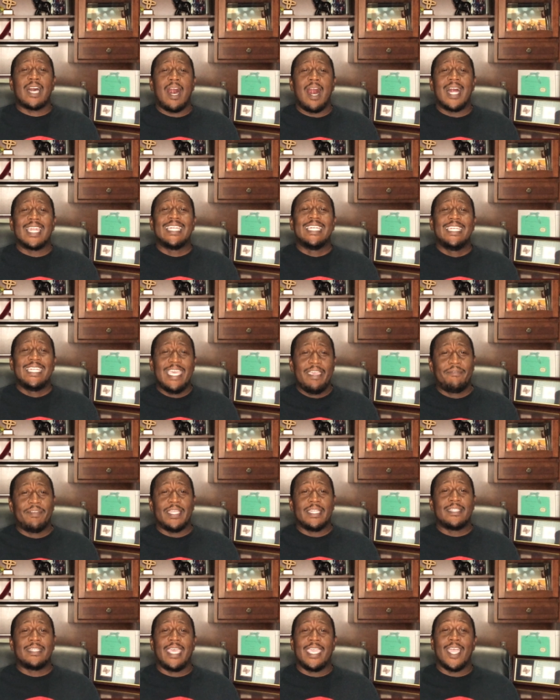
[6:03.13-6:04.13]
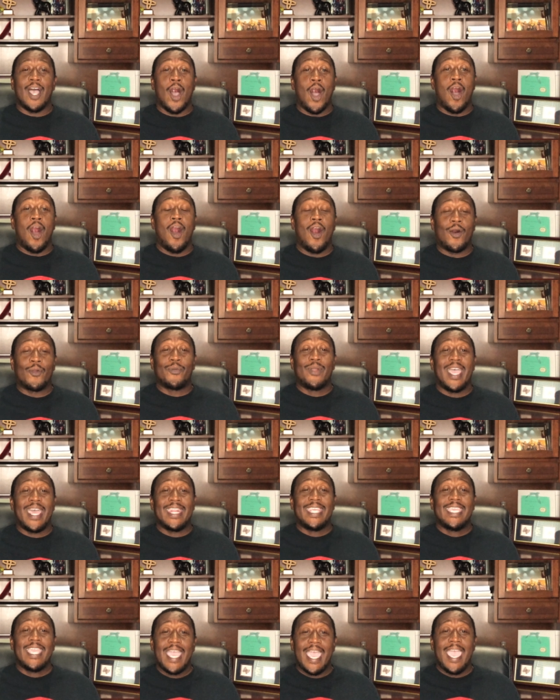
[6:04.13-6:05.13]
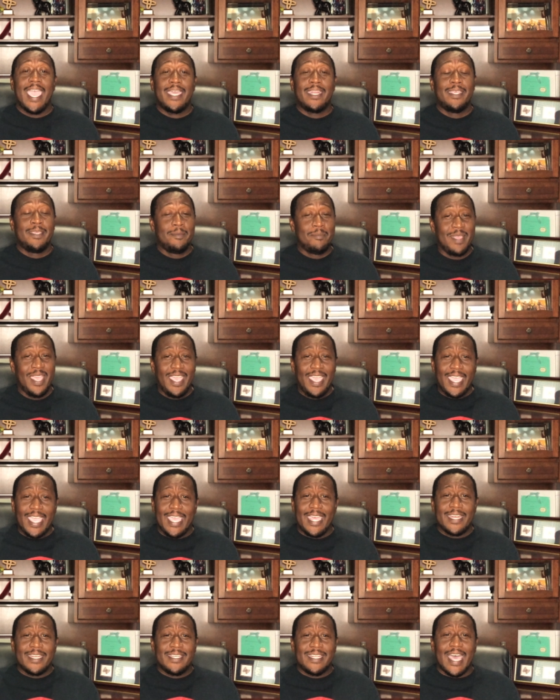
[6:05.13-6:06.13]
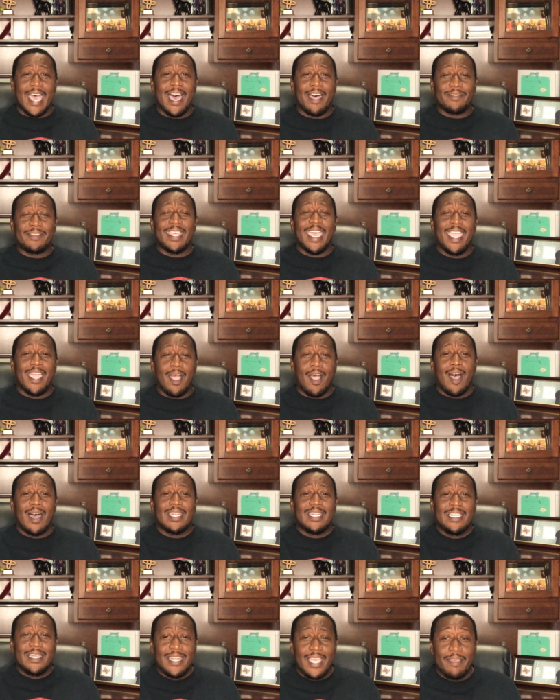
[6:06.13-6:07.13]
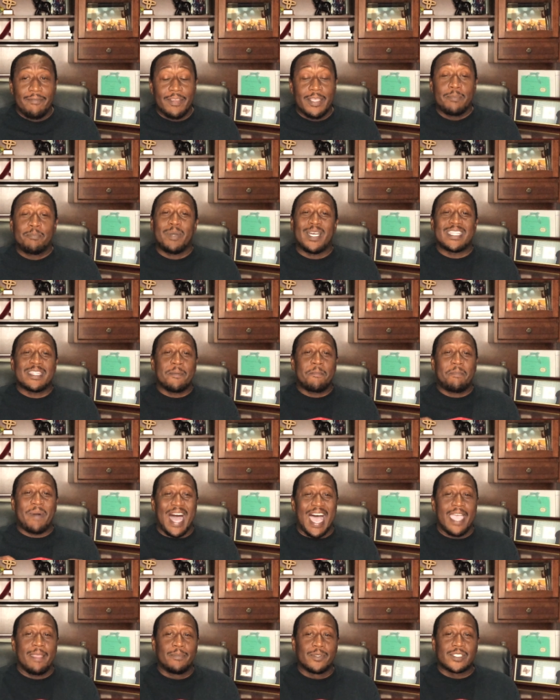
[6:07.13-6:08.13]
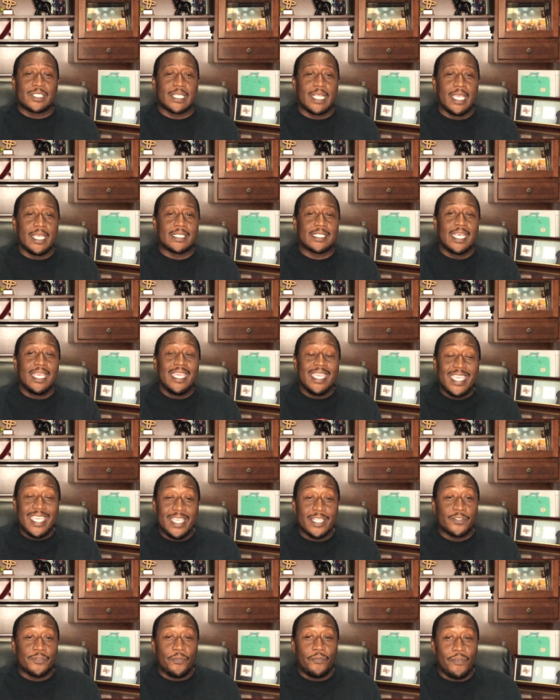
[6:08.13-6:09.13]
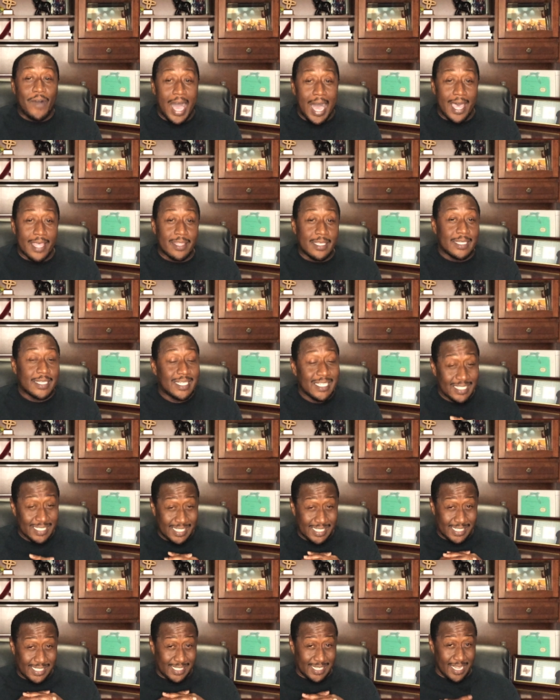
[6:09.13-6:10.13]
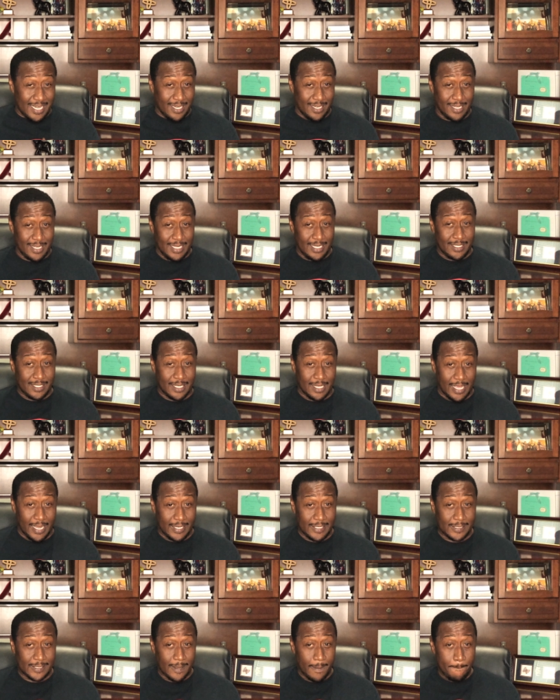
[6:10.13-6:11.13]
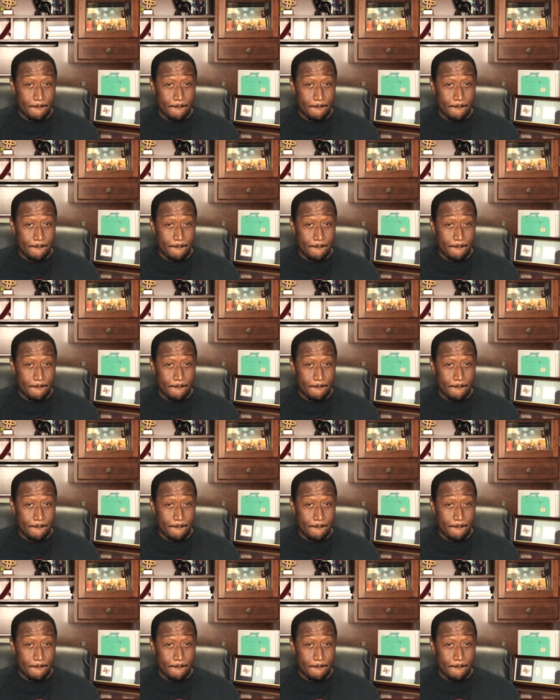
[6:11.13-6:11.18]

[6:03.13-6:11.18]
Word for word: are livid. They already hate him. And now they are livid. But the Bible says his father considered these things.